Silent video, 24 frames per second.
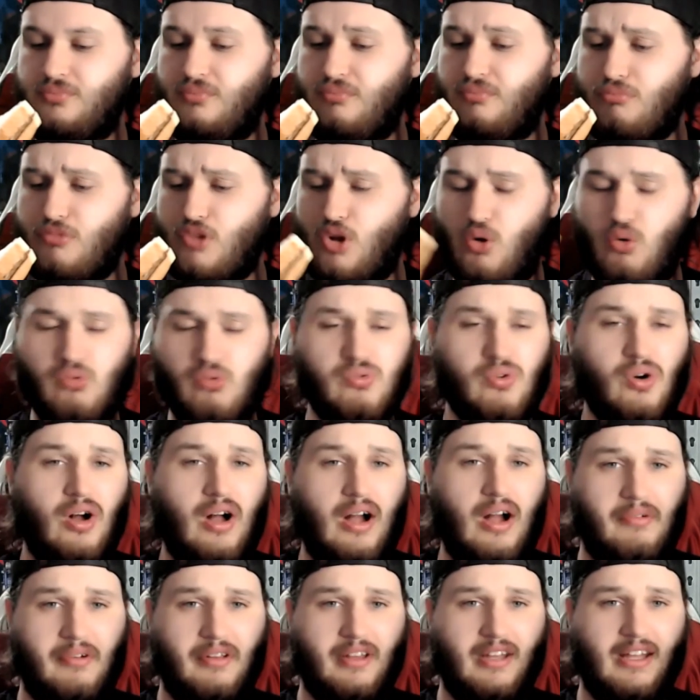Overall, I
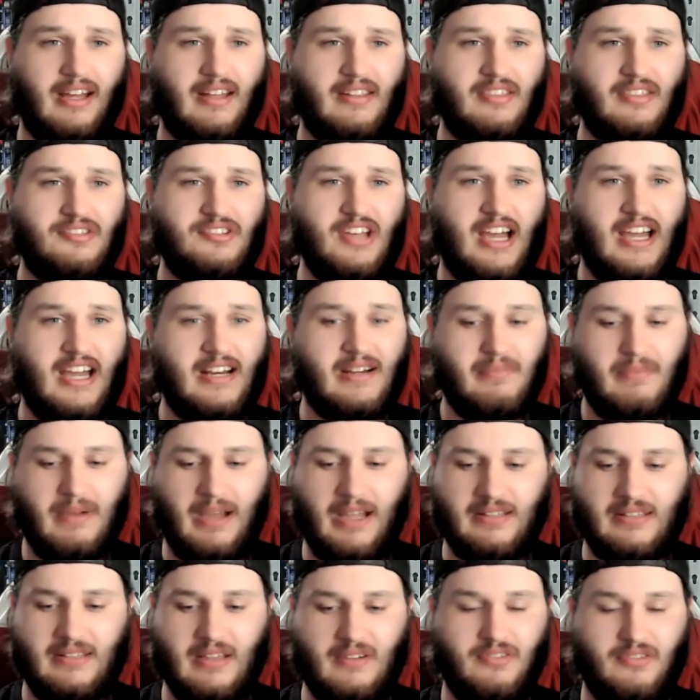really like this item. I
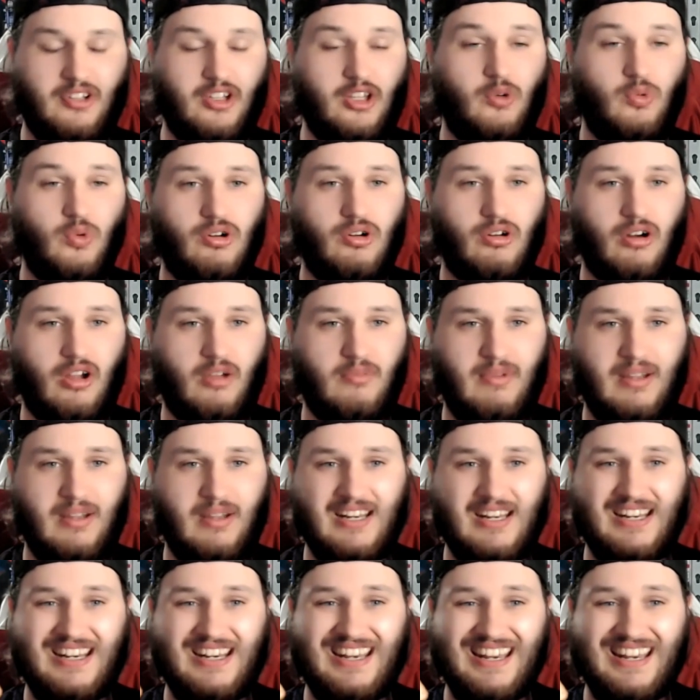definitely would recommend it.
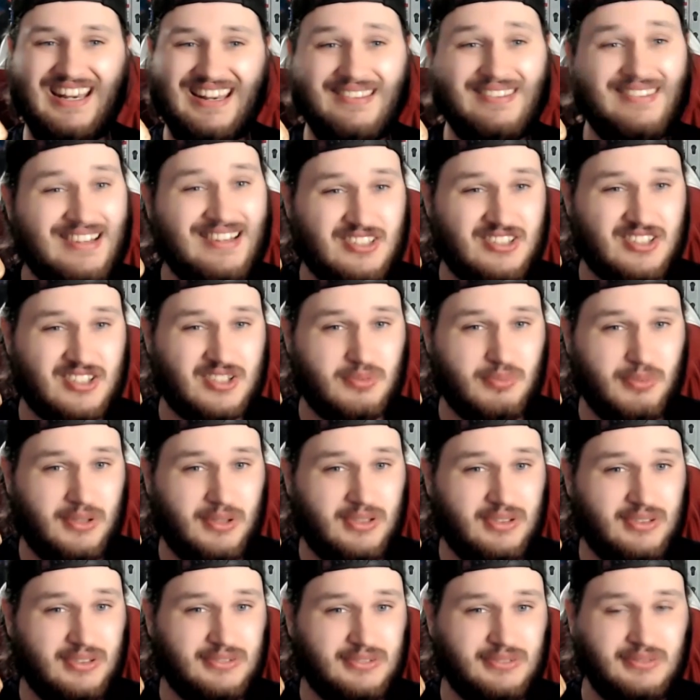It is kind of
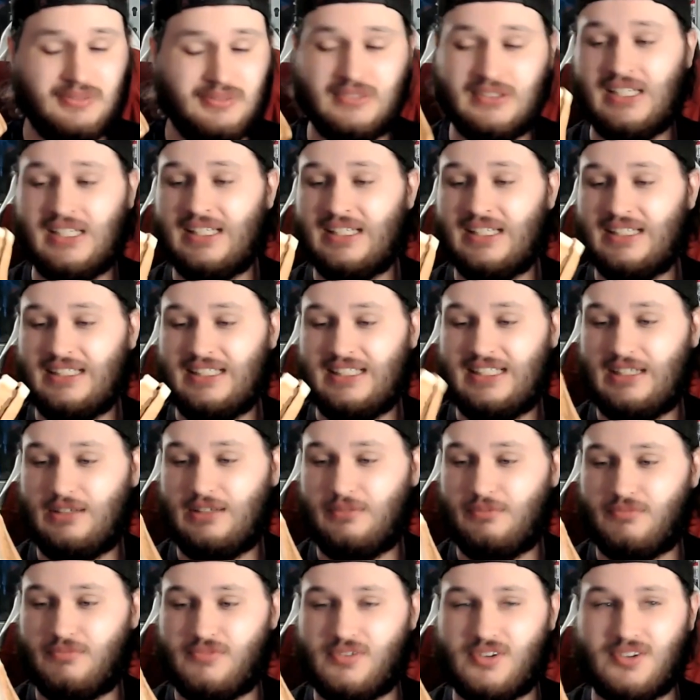small,
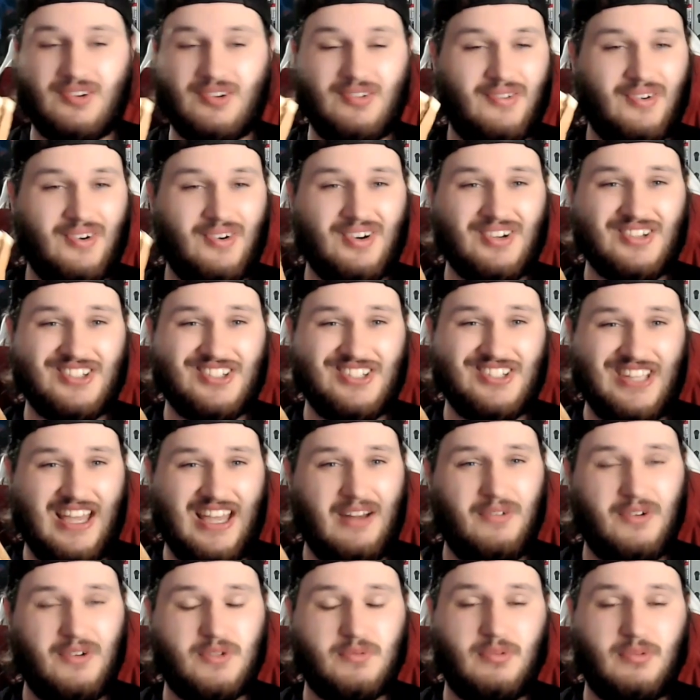for a
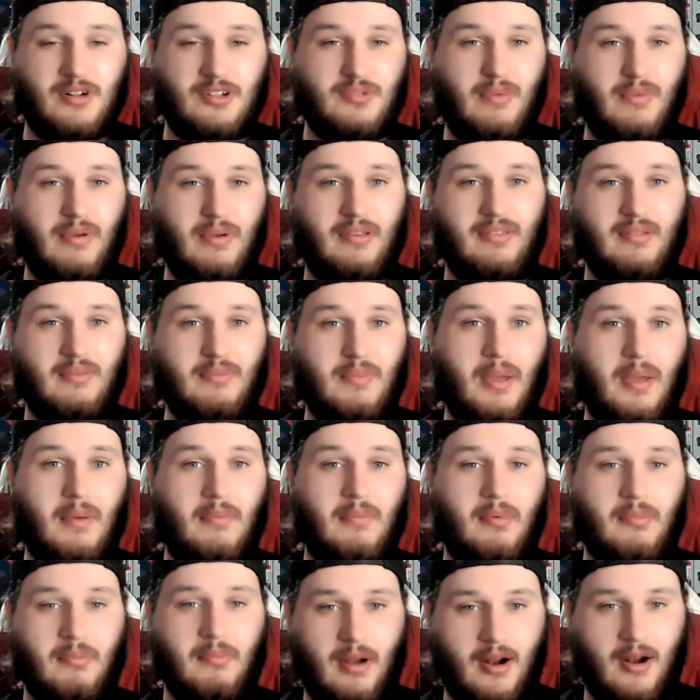sandwich, but also making me
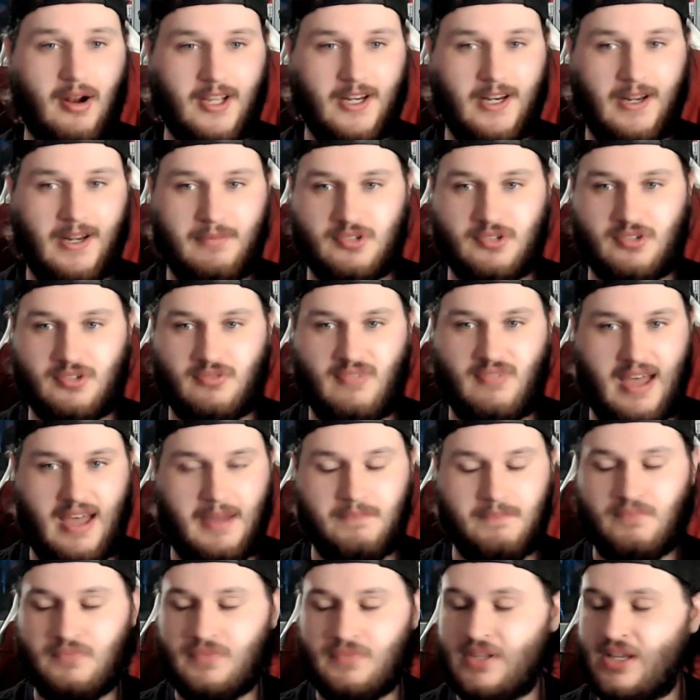American and it's fat.
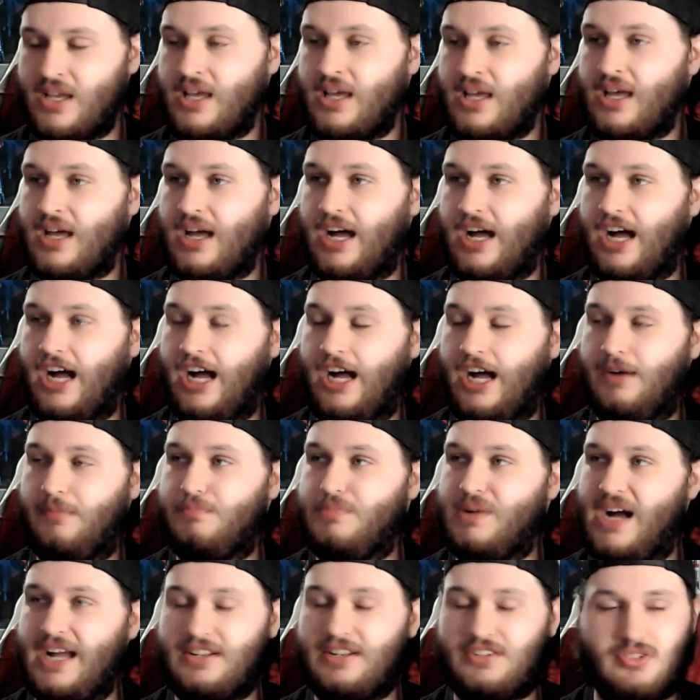
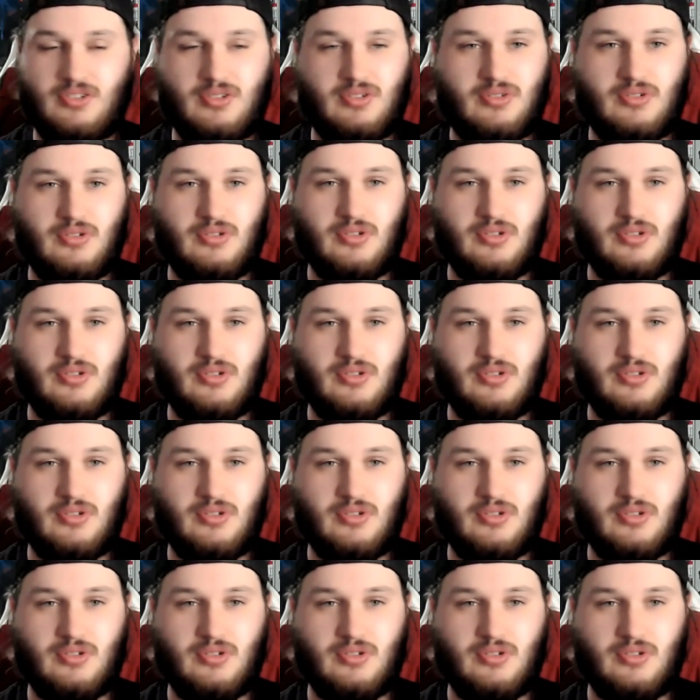I do